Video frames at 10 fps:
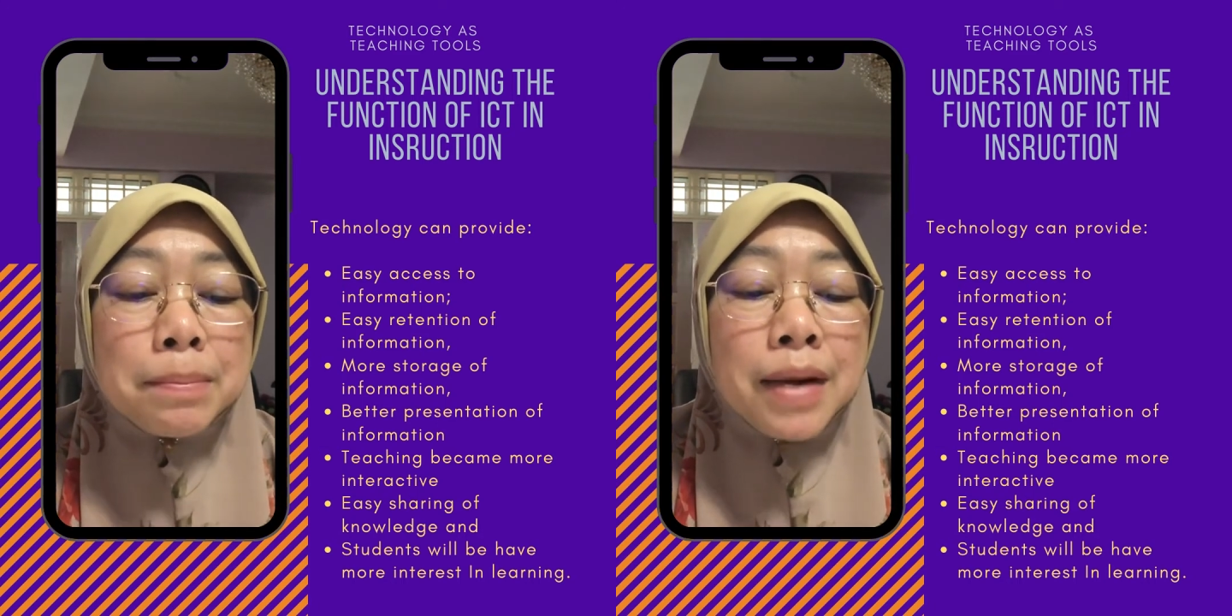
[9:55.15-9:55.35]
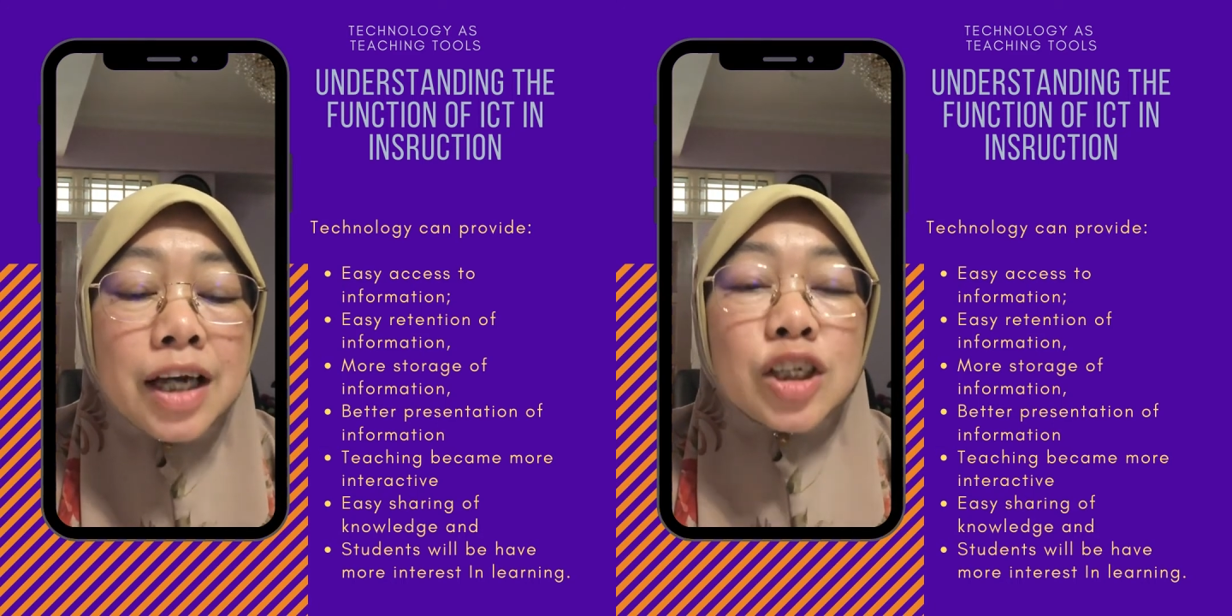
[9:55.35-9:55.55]

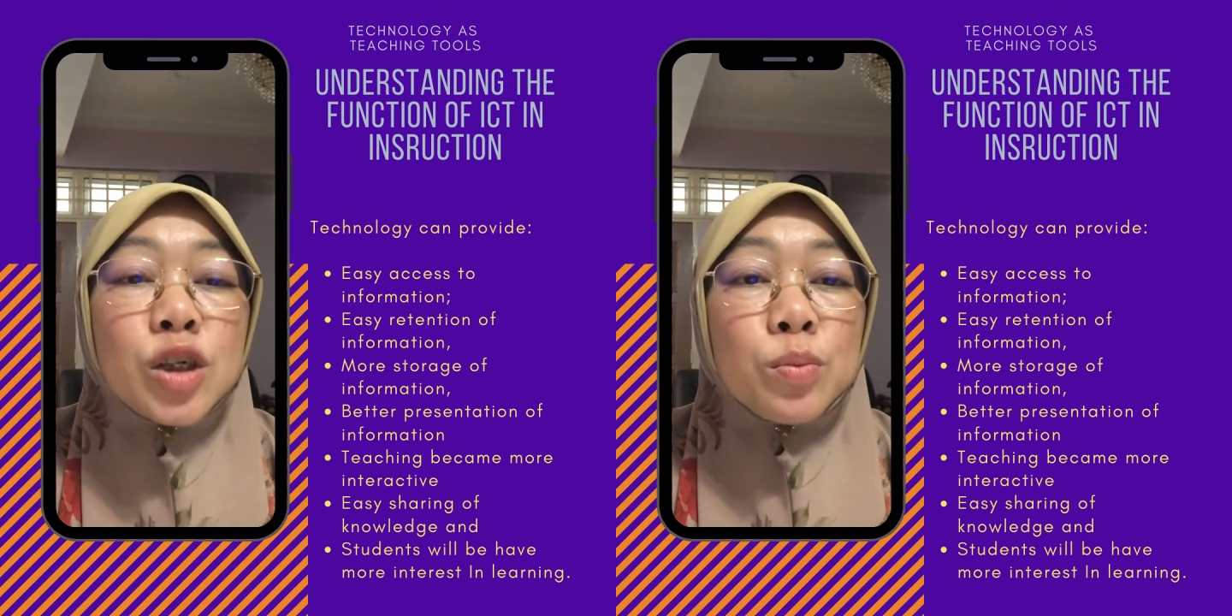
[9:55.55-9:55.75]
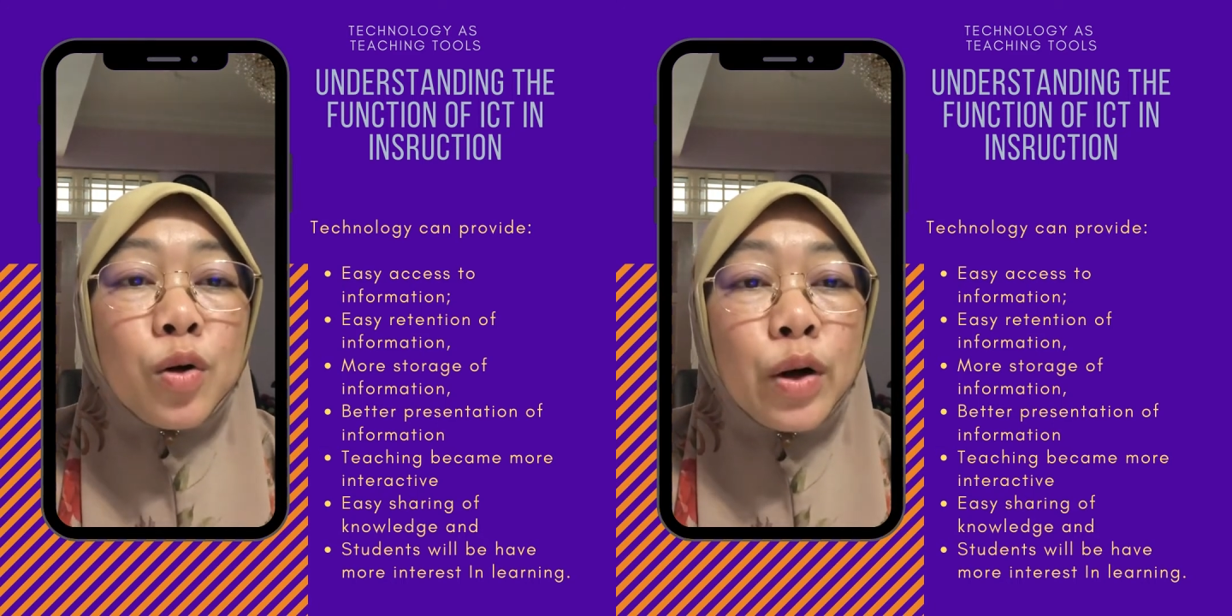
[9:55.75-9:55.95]

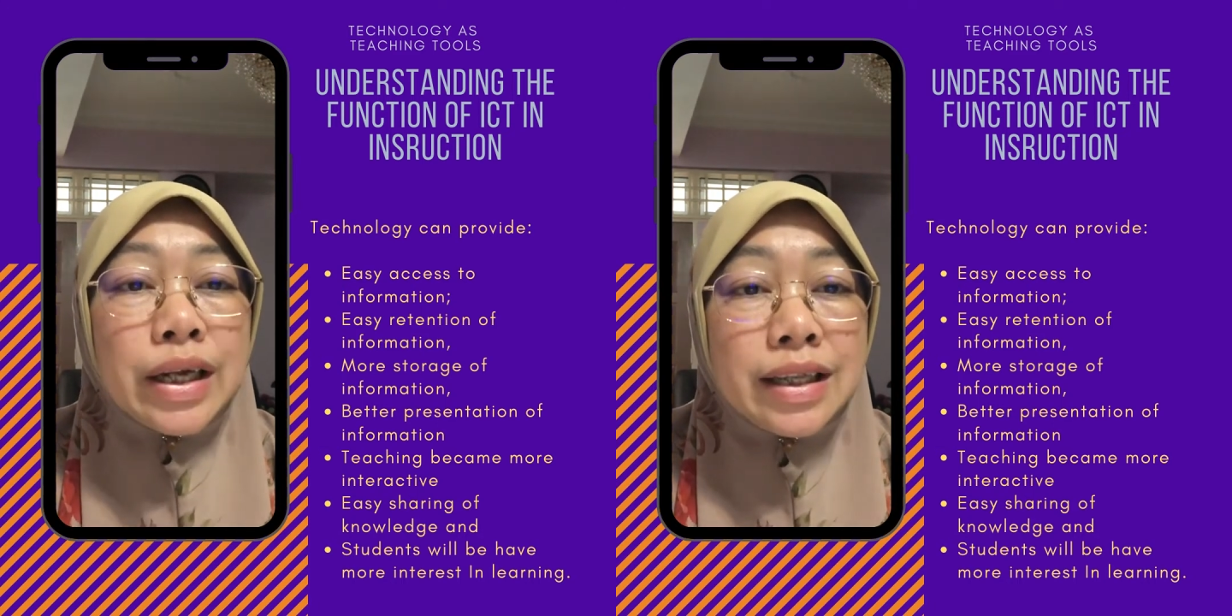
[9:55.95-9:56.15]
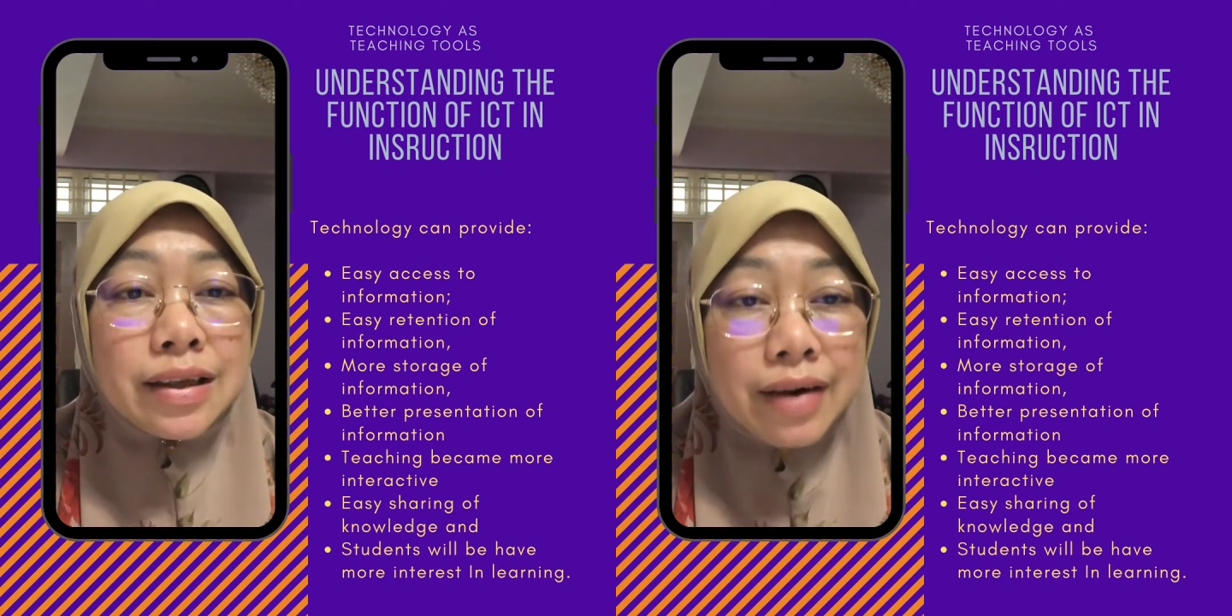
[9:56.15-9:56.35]
much more
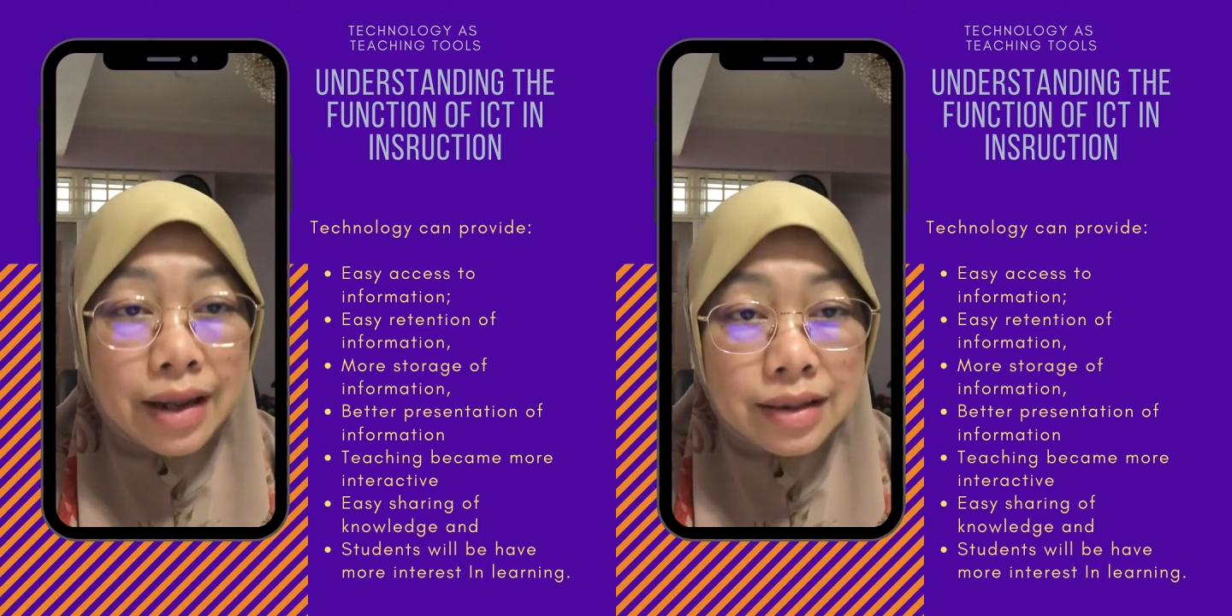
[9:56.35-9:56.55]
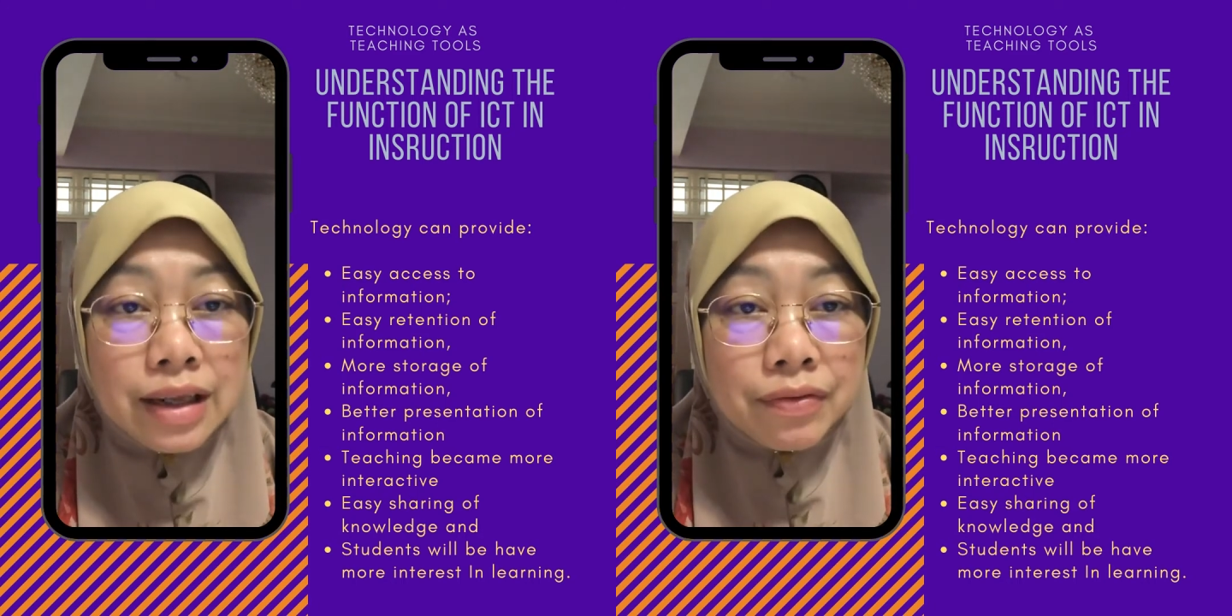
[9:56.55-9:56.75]

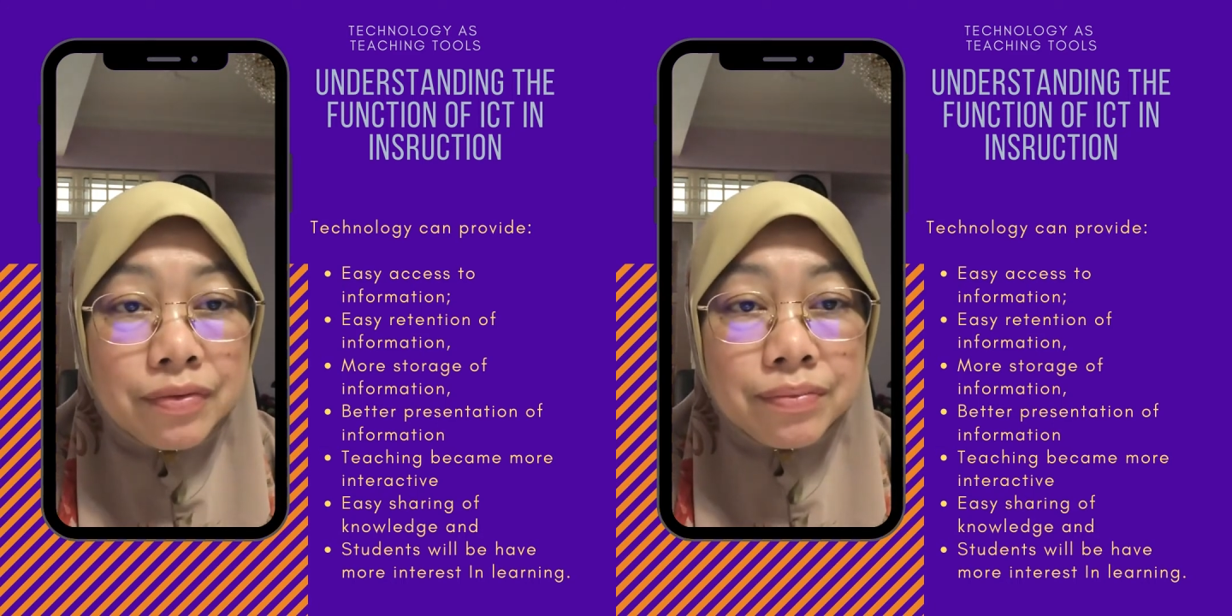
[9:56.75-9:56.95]
interactive.